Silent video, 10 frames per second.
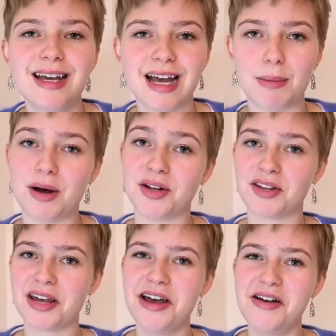about it
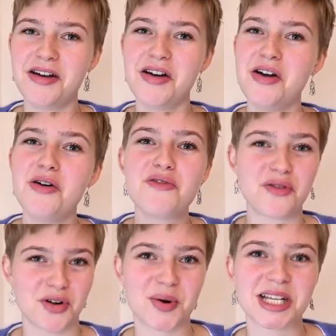
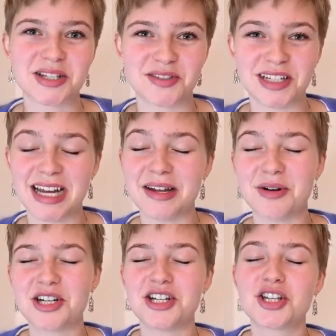for the rest of the day, which is